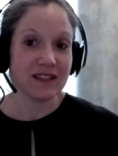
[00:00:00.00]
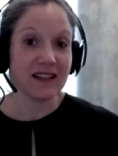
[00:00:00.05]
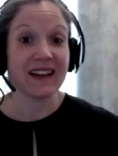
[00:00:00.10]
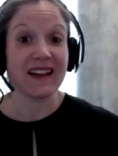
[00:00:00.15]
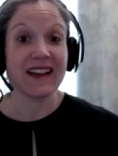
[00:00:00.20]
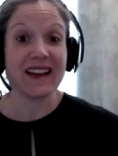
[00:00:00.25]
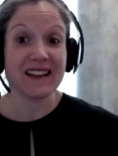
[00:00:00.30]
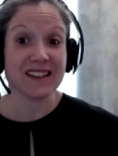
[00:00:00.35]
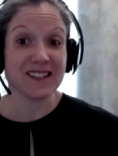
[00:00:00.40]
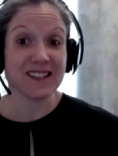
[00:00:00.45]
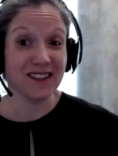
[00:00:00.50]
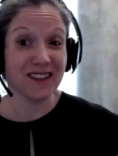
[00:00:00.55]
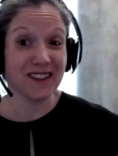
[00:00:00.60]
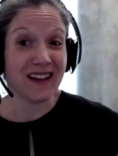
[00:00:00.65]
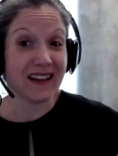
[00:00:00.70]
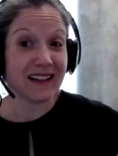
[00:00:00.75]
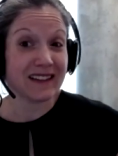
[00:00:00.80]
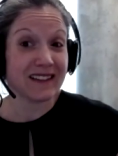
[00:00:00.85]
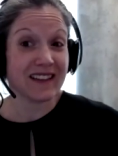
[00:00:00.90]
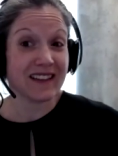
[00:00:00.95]
Like I ask a
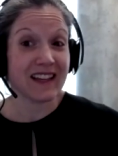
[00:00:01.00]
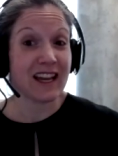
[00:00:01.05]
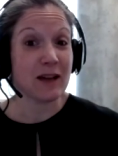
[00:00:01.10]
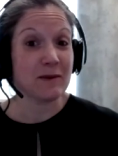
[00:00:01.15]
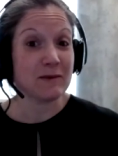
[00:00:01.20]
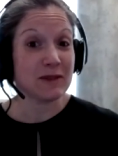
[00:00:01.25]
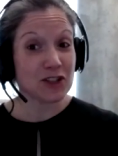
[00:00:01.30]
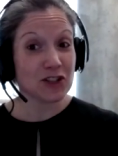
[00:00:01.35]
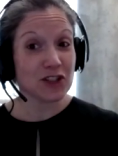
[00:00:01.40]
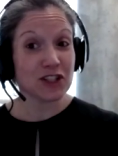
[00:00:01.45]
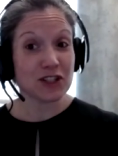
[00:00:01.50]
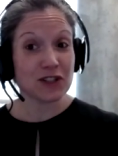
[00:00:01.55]
lot of the chemistry